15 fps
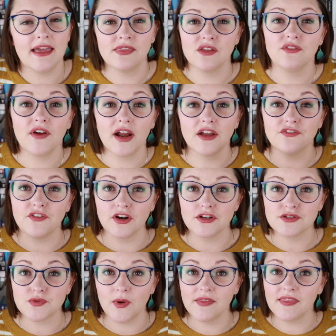And the very
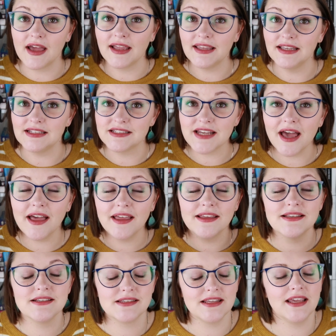first one that he
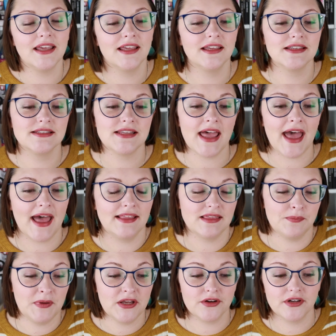does is at
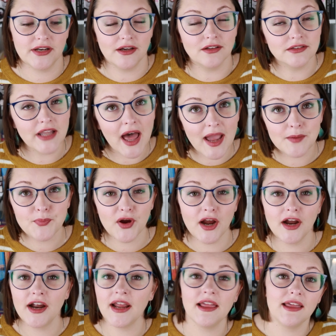the Pyridale
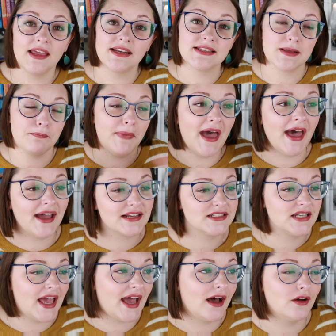Library. It is a
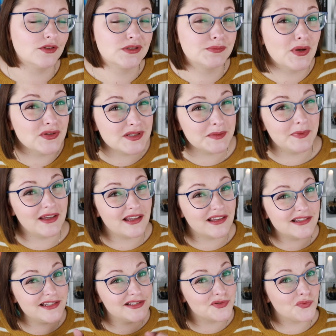packed house, mostly
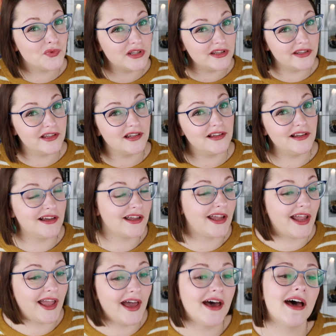because he's a really good
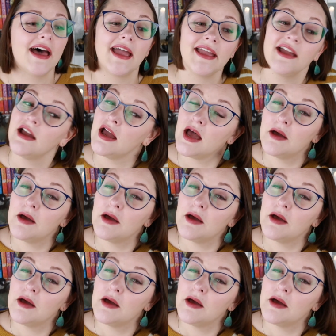looking guy.